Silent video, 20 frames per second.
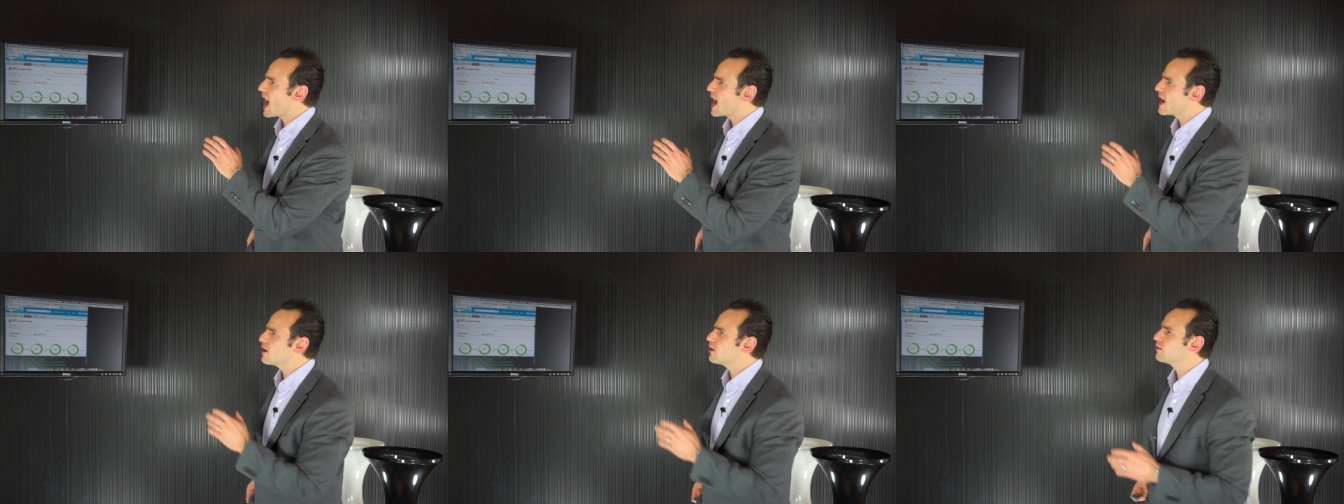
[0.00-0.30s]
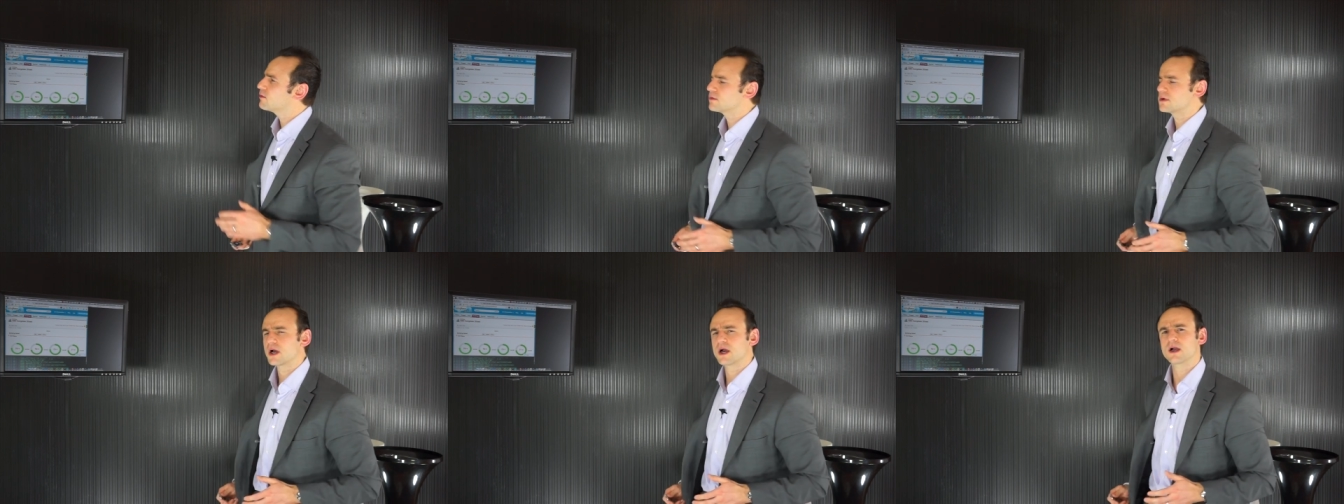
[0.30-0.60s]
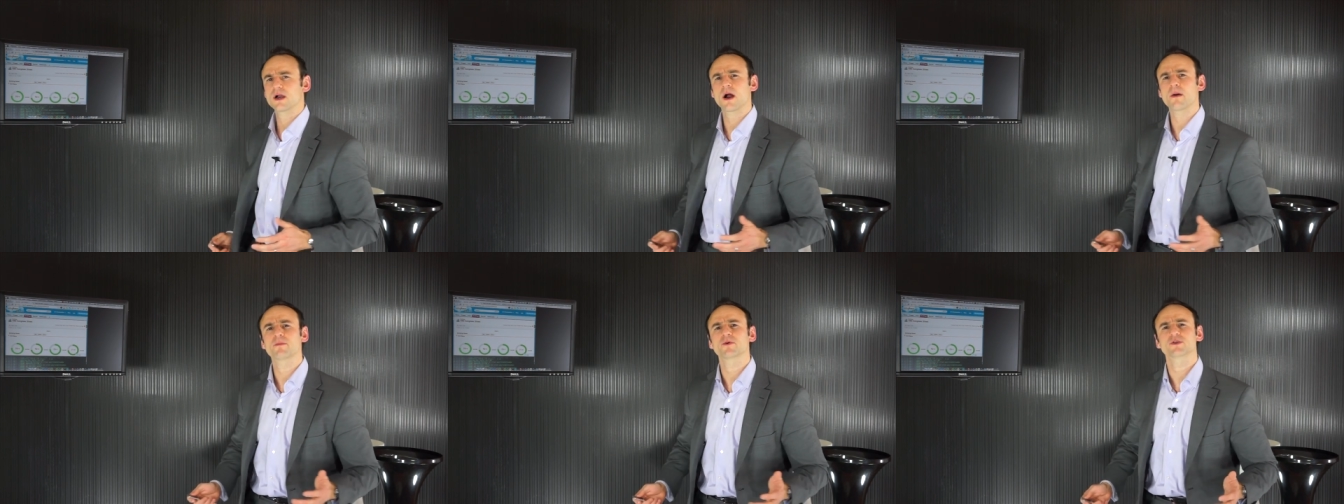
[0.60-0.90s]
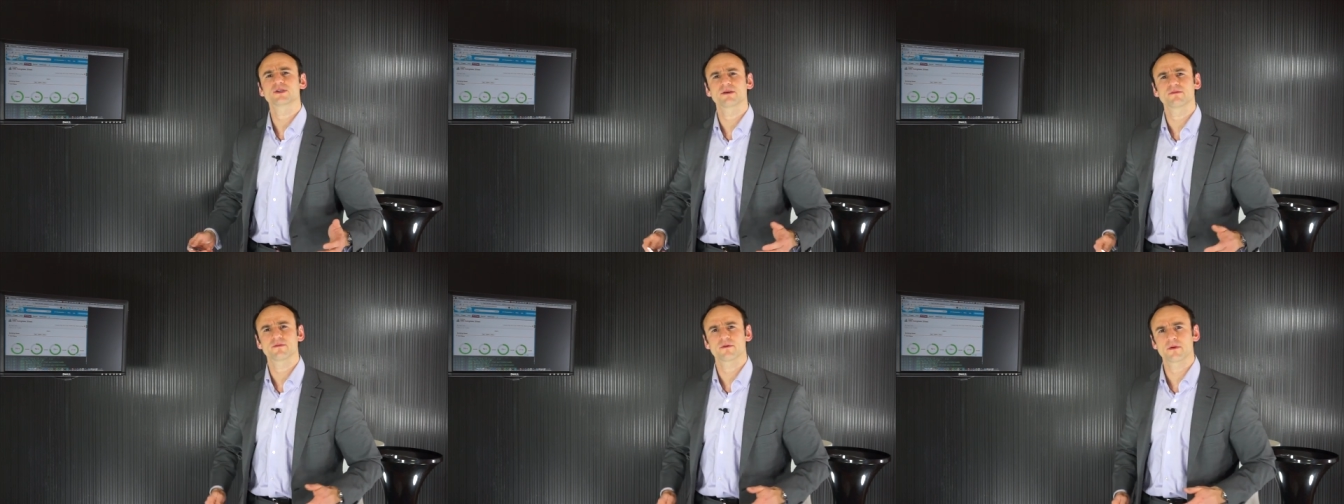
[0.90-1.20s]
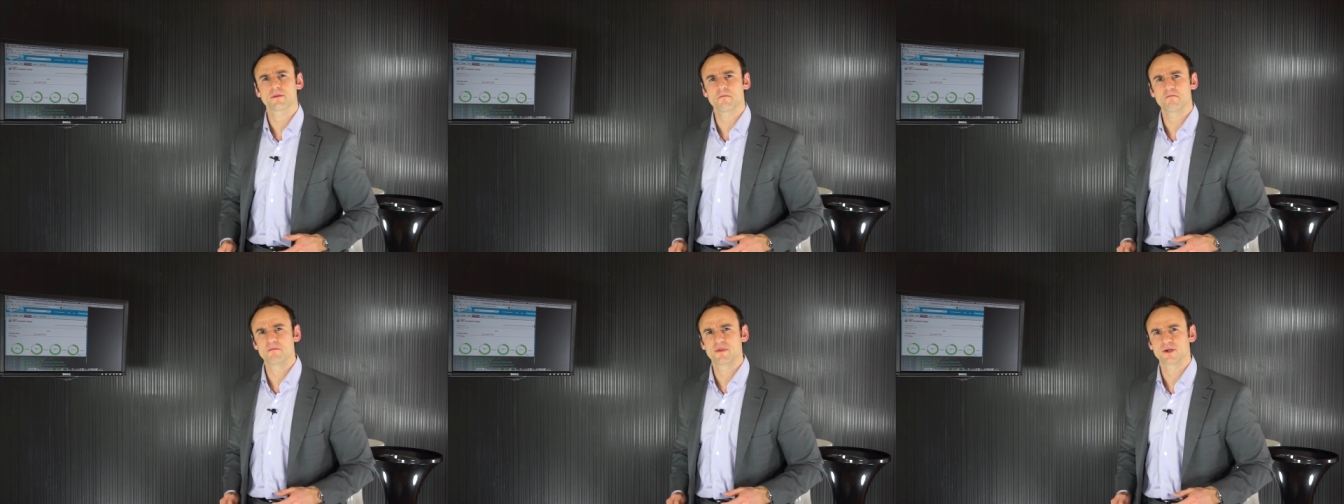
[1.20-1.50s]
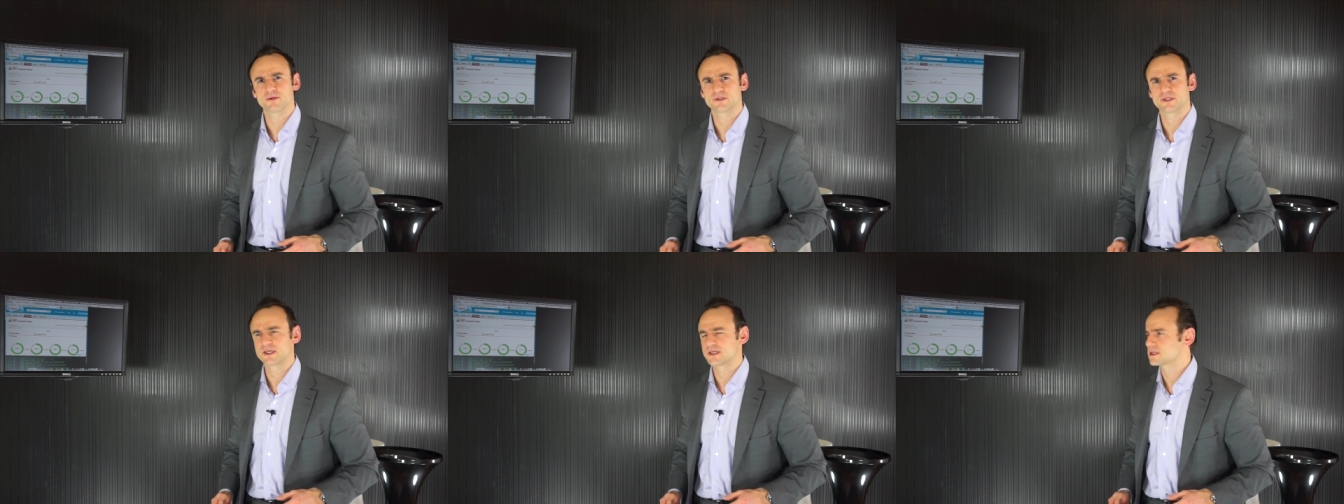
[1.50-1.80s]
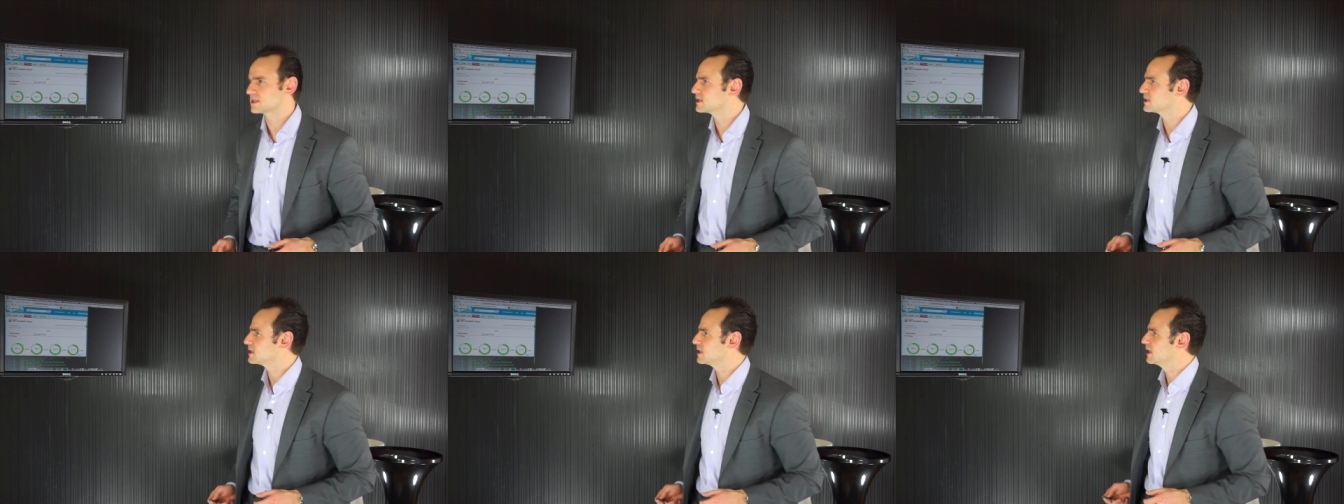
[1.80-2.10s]
I own a couple different
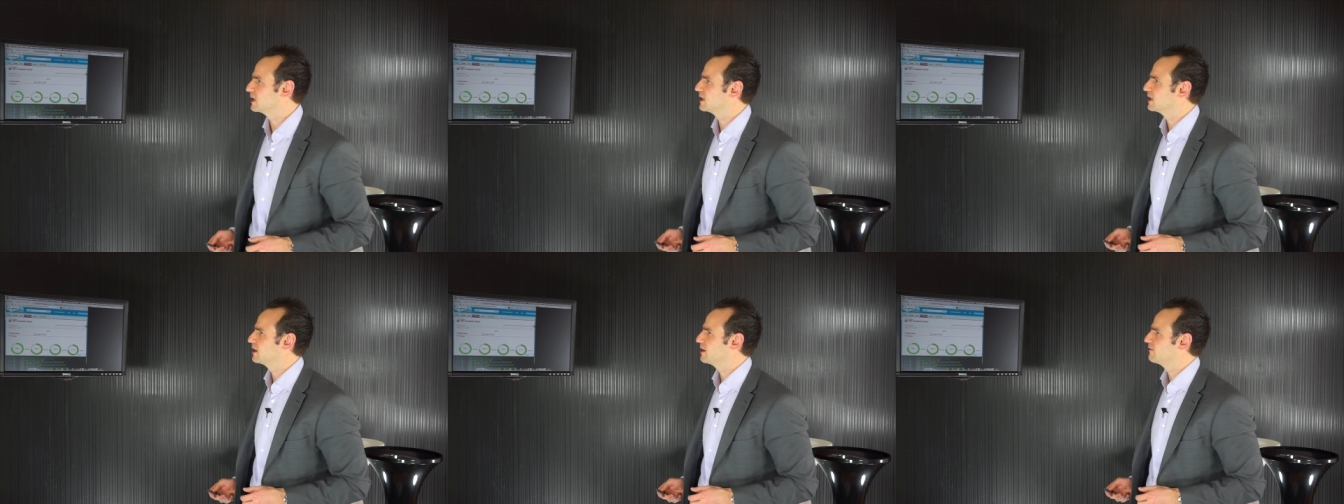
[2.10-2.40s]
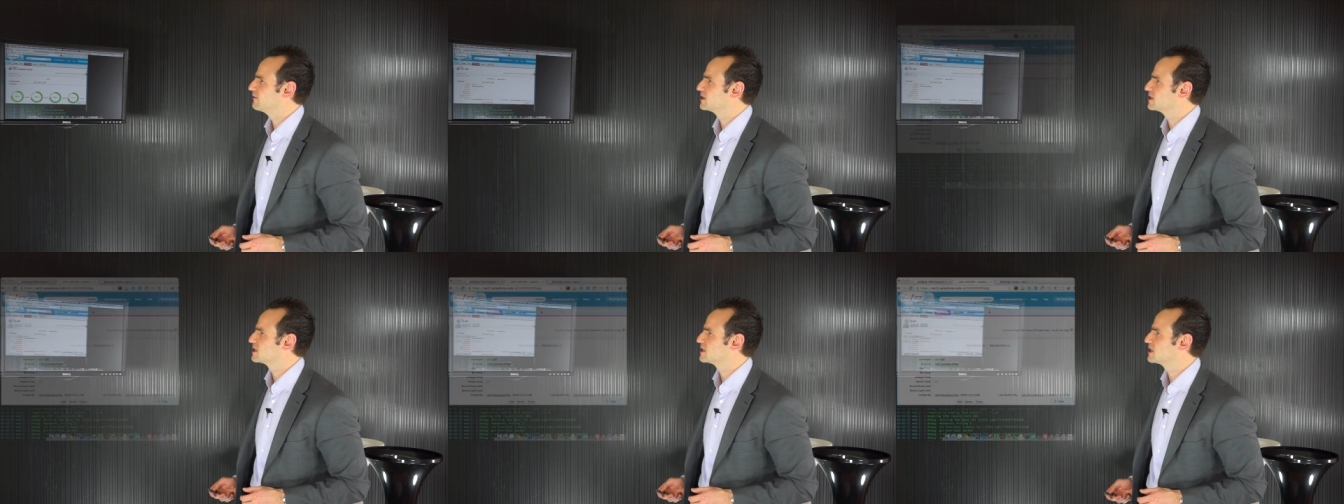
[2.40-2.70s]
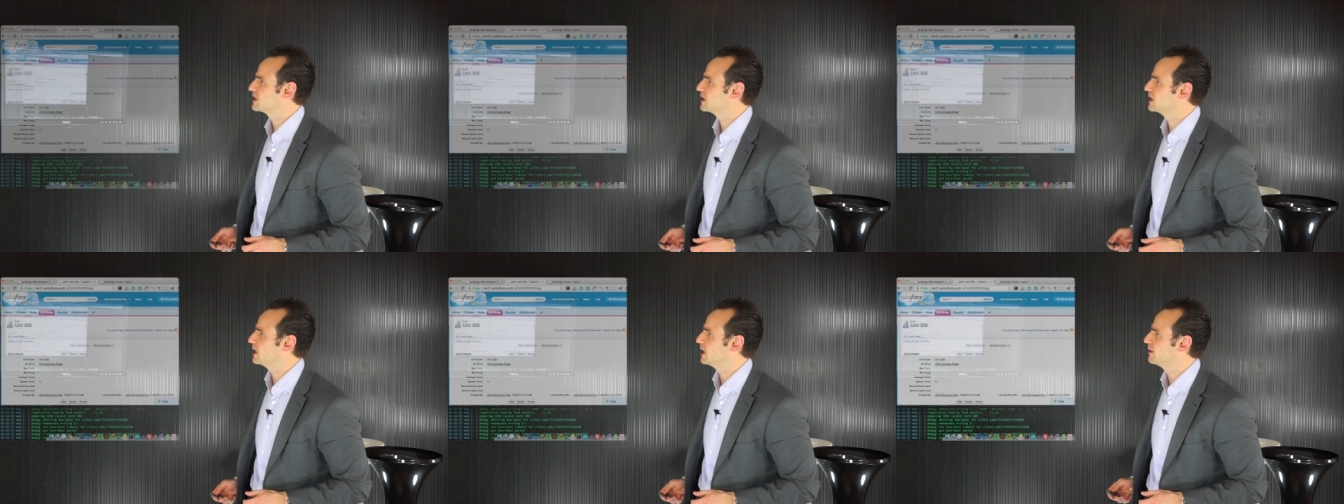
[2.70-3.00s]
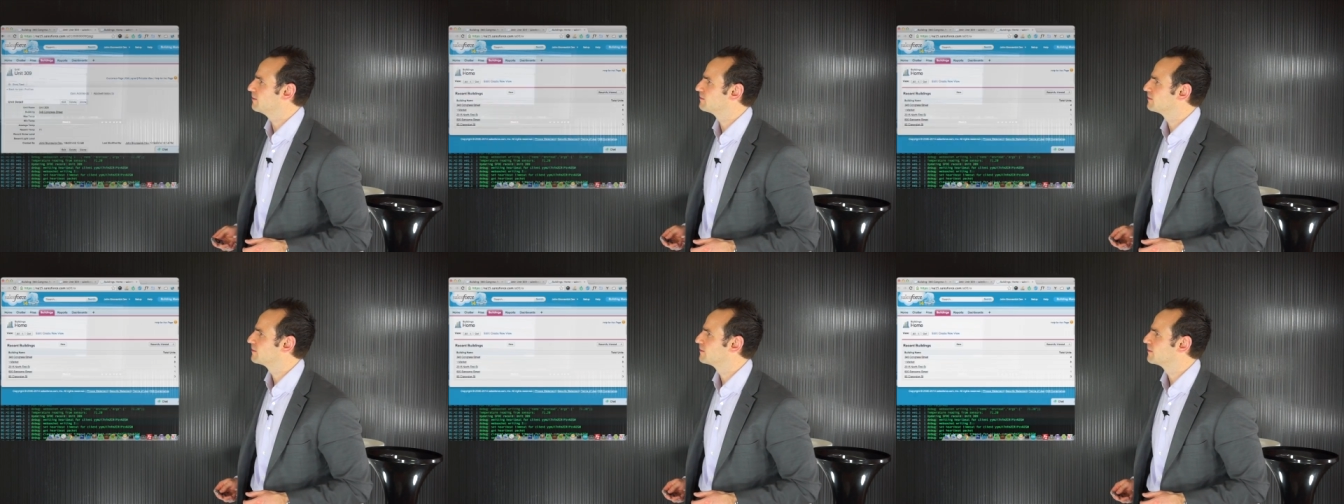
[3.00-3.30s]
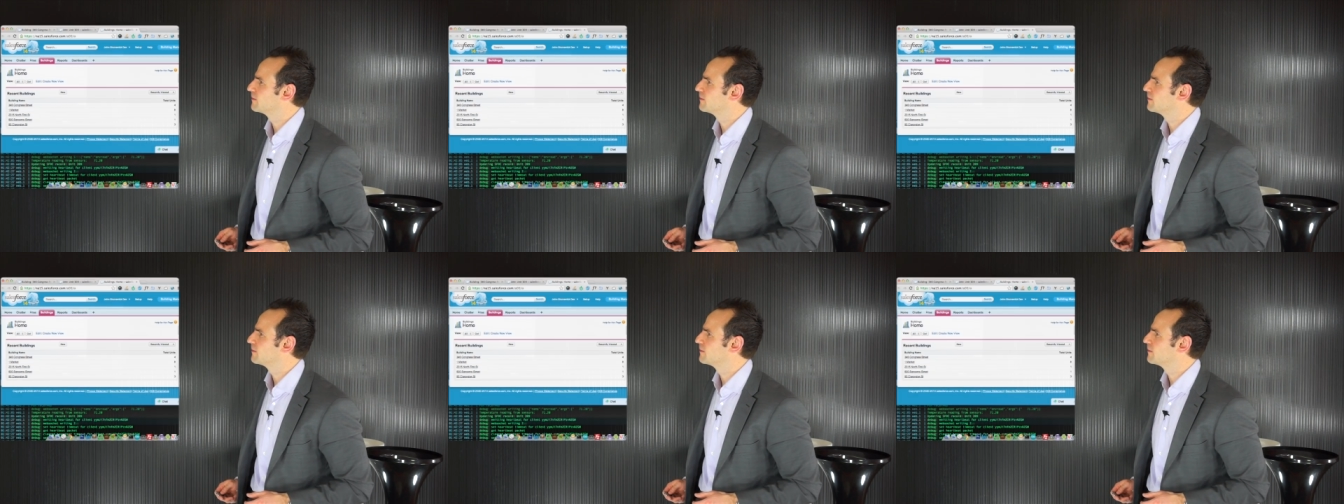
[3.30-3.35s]
buildings in a given city.